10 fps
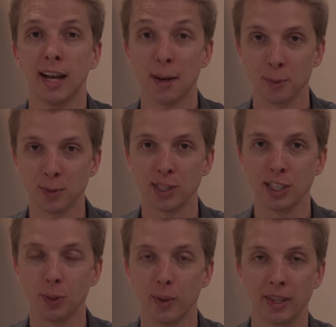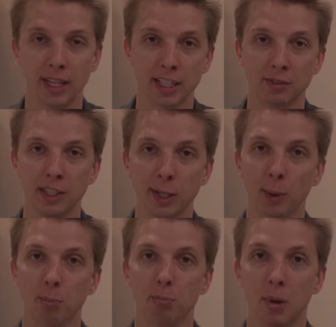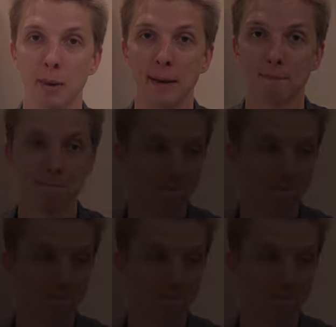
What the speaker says: and I will see you in the next video. Bye-bye.